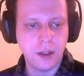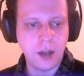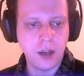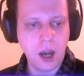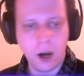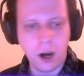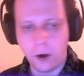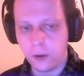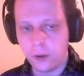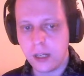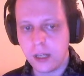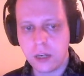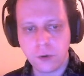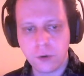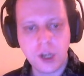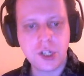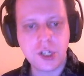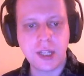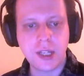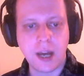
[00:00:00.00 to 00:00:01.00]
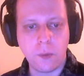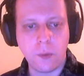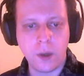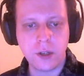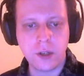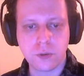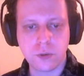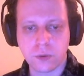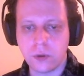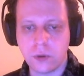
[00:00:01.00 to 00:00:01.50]
a hulking creature that
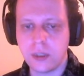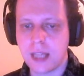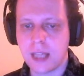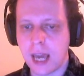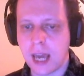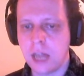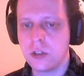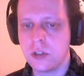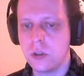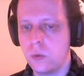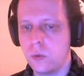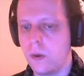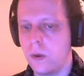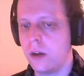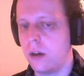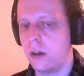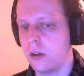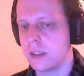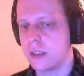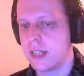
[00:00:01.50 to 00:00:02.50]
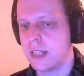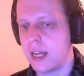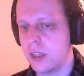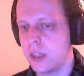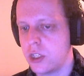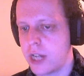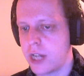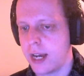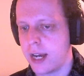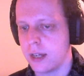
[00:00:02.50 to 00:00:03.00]
once ruled the ancient world alongside the
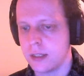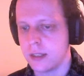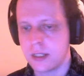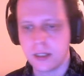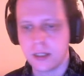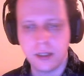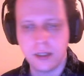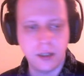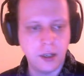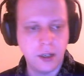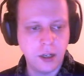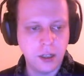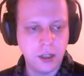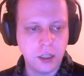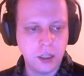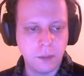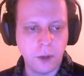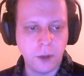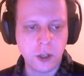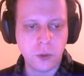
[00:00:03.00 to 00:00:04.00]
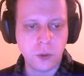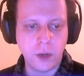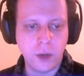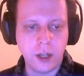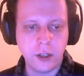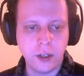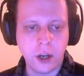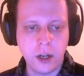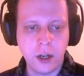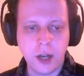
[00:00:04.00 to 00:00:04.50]
giants. The most
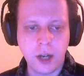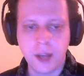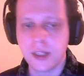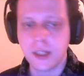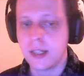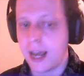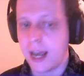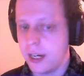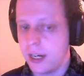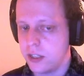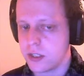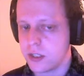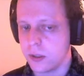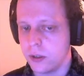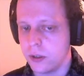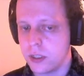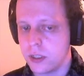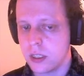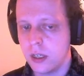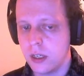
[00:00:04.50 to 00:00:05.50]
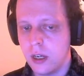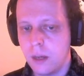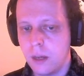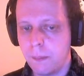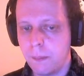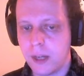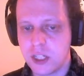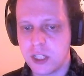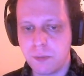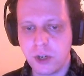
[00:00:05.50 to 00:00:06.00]
well-known are the dinosaurs,
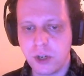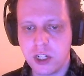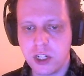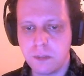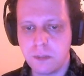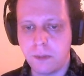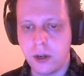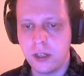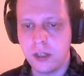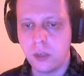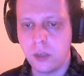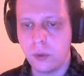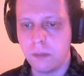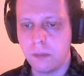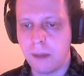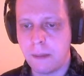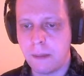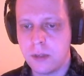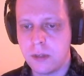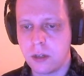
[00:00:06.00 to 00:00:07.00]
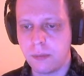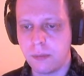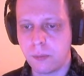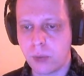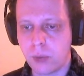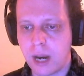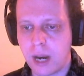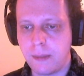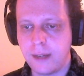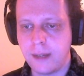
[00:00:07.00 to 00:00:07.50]
but spirits bonded with members of the
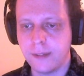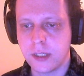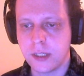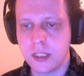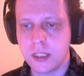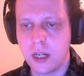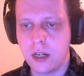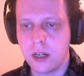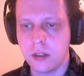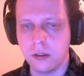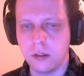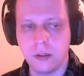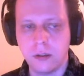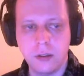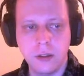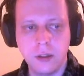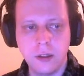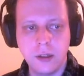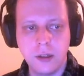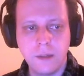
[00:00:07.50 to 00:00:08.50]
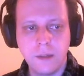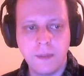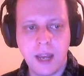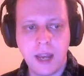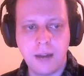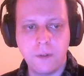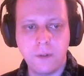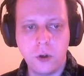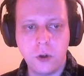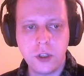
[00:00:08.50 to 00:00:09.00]
primeval circle
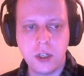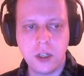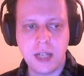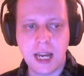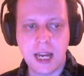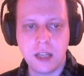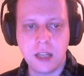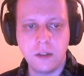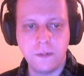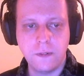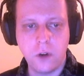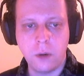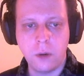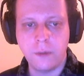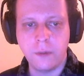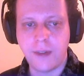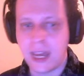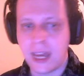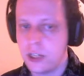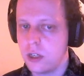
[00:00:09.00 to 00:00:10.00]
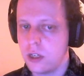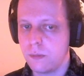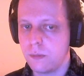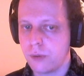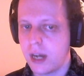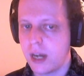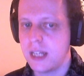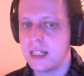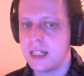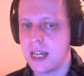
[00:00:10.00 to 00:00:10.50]
have also taken the form of ancient
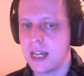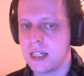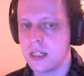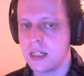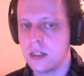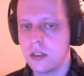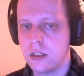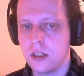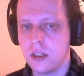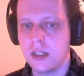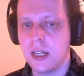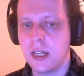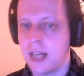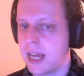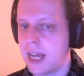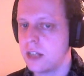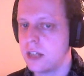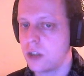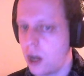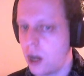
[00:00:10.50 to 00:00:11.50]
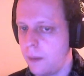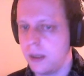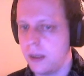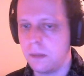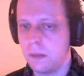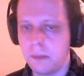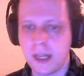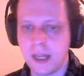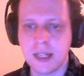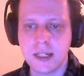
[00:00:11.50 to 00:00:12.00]
predecessors to today's common
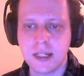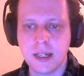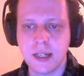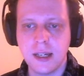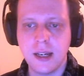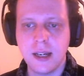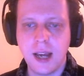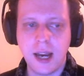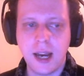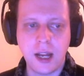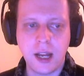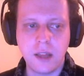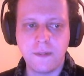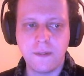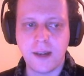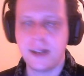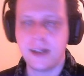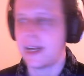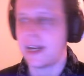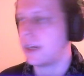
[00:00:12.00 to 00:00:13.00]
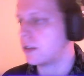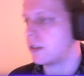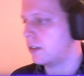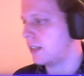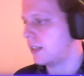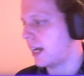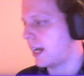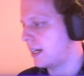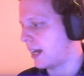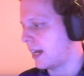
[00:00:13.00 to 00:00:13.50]
beasts and other fantastical
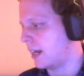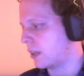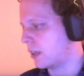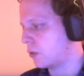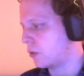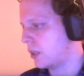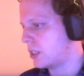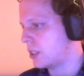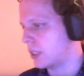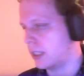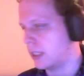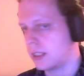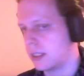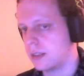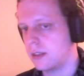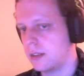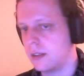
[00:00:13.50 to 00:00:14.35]
titanic creatures.